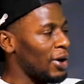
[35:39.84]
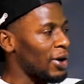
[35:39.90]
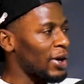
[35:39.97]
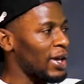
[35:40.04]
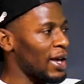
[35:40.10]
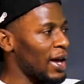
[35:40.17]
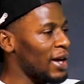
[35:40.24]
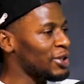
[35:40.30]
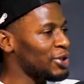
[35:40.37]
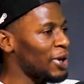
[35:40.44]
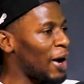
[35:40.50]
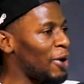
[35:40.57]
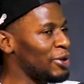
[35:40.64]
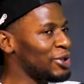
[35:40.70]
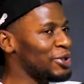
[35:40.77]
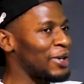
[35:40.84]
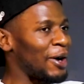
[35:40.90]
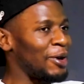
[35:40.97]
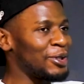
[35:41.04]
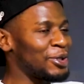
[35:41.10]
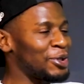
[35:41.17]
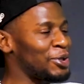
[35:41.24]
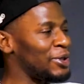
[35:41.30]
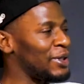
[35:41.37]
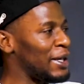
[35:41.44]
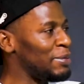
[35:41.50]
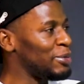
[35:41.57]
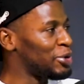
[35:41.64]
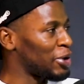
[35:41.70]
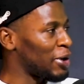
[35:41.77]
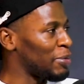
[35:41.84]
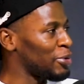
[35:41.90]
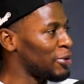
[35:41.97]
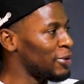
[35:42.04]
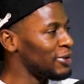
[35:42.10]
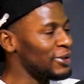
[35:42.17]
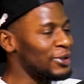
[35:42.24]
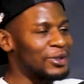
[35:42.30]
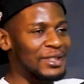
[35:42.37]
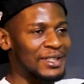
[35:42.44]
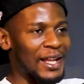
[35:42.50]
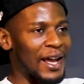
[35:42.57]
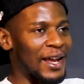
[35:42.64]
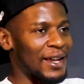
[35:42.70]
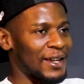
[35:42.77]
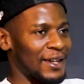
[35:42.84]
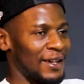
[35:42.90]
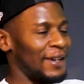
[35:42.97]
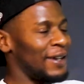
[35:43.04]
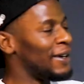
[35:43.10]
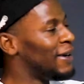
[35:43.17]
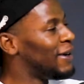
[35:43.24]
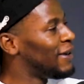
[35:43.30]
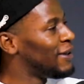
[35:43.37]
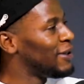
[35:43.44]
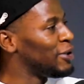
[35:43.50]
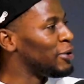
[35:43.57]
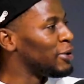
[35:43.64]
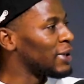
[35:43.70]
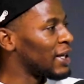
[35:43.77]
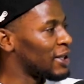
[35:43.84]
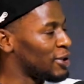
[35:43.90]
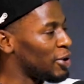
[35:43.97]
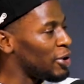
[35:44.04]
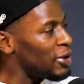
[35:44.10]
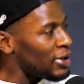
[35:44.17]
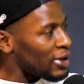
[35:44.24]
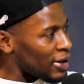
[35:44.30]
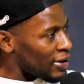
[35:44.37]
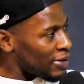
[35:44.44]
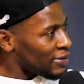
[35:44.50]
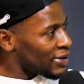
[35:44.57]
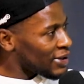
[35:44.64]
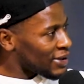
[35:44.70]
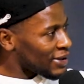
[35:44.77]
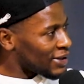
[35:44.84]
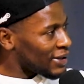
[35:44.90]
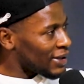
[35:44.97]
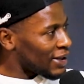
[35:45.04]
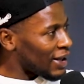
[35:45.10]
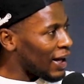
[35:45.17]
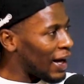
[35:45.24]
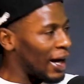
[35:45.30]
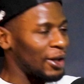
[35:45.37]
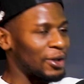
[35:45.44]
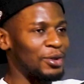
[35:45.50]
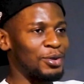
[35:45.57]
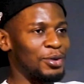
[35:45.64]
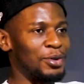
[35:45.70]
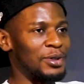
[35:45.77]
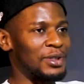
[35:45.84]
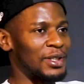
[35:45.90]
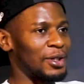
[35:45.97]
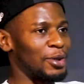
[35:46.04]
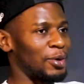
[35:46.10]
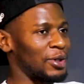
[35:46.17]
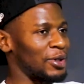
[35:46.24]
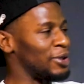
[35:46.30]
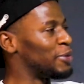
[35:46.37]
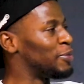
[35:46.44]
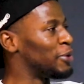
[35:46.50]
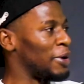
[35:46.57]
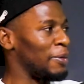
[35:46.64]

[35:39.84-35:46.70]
Okay, yeah. So I want you to name drop who is like, getting on your nerves. And who you say you are going to put on